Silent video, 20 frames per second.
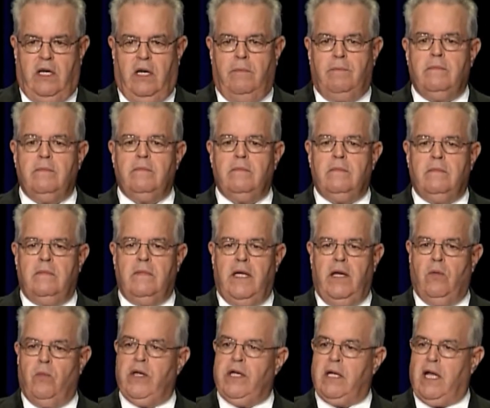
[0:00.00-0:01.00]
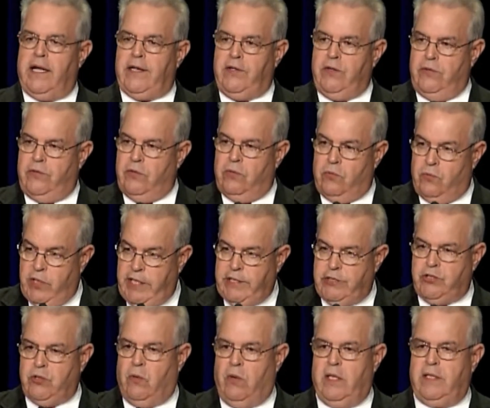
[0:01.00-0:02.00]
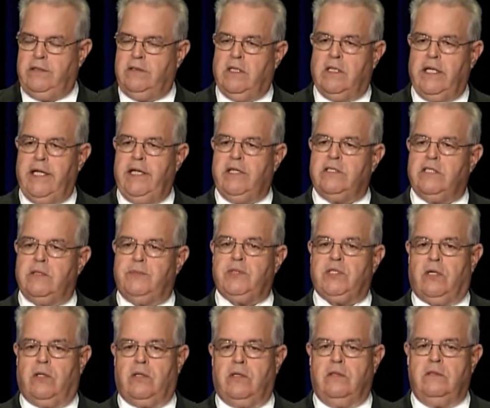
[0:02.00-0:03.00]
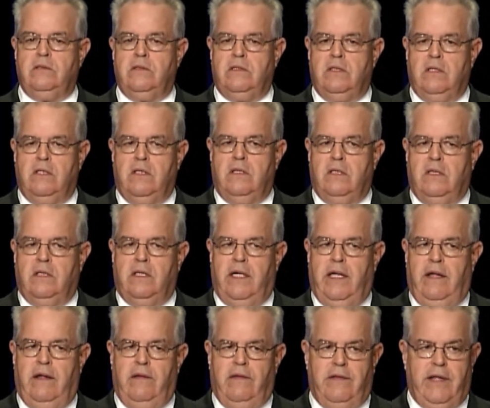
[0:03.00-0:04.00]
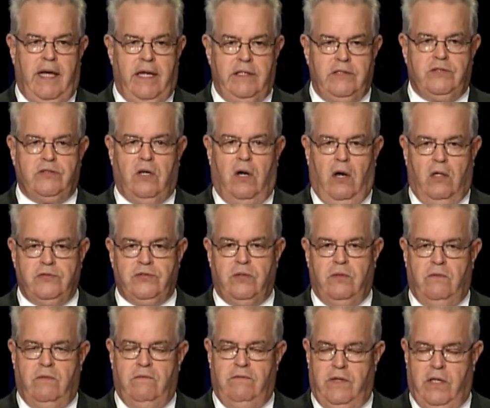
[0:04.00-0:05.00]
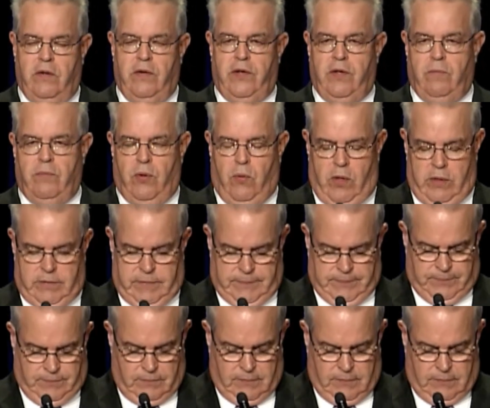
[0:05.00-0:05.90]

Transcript: up, and we'd like you to rejoin the Leadership Circle. And that is also very important.